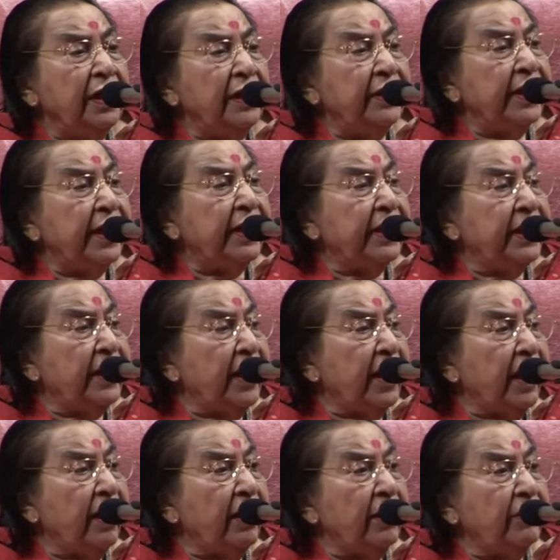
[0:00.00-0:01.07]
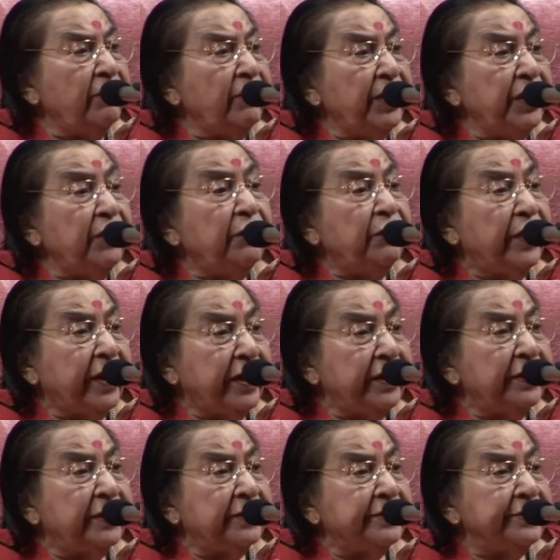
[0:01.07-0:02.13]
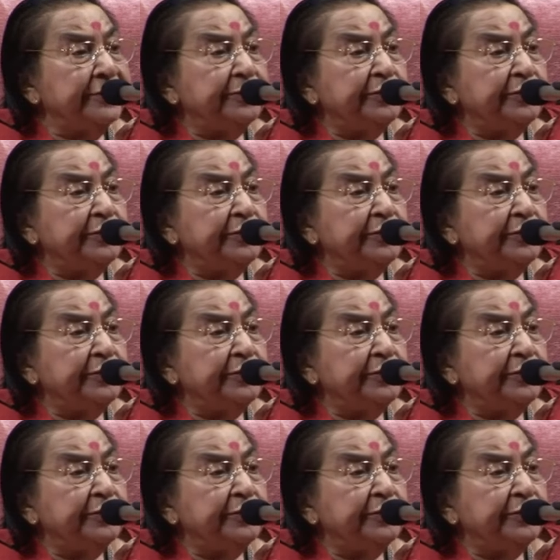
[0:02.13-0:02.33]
that they are very fragrant.